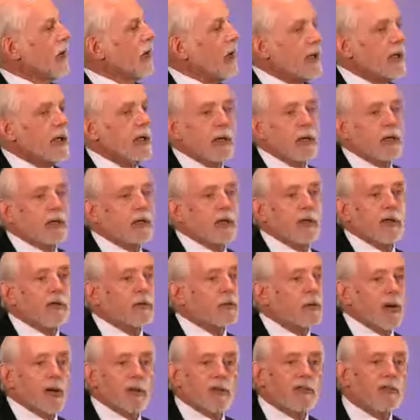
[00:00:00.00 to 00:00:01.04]
ADHD
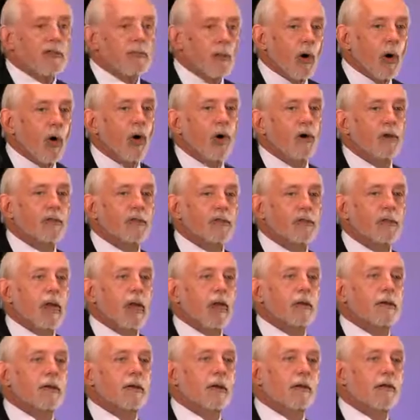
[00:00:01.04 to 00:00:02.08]
is but a small
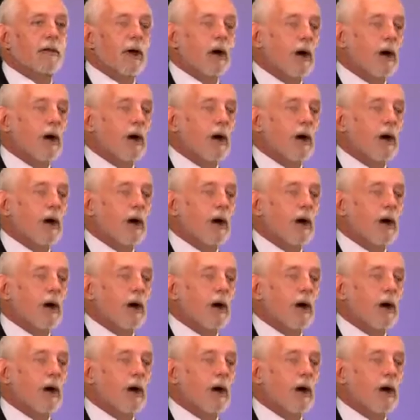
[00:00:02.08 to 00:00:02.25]
set of